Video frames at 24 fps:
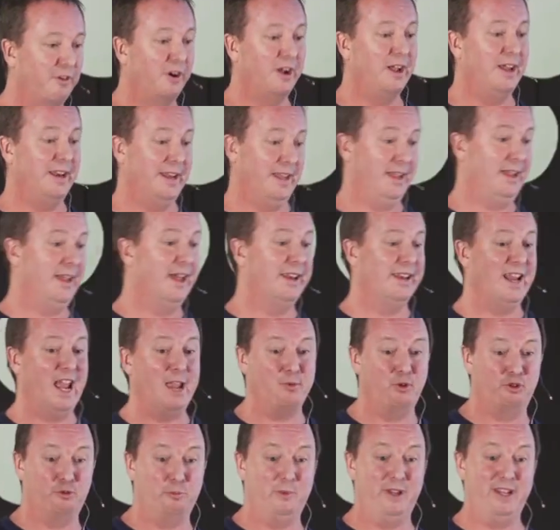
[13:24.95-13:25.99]
and it
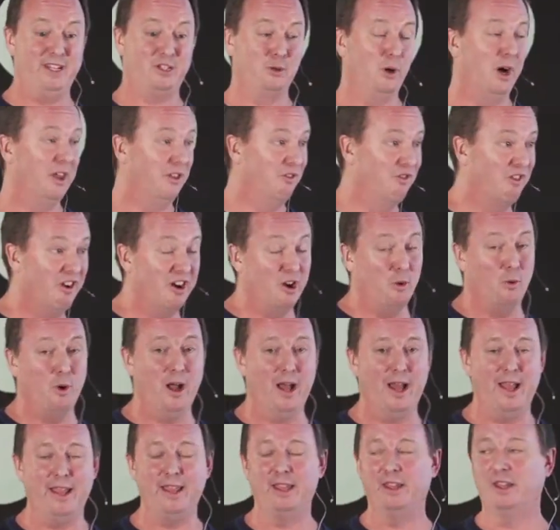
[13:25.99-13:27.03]
enables me to either run
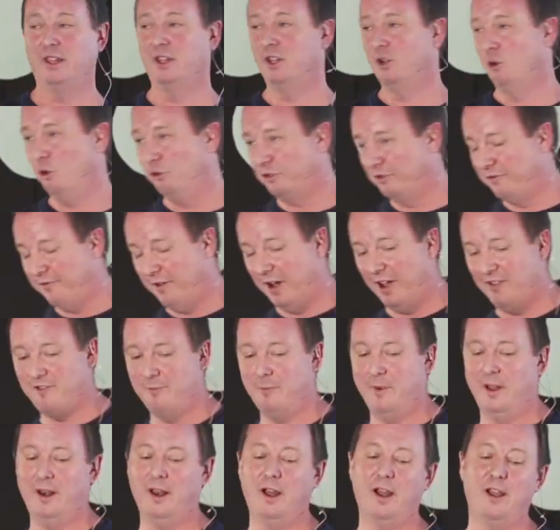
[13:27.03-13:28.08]
away or to fight
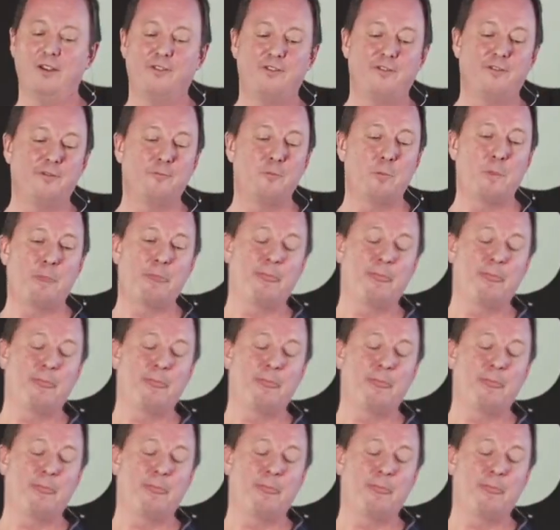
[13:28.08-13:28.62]
for my life.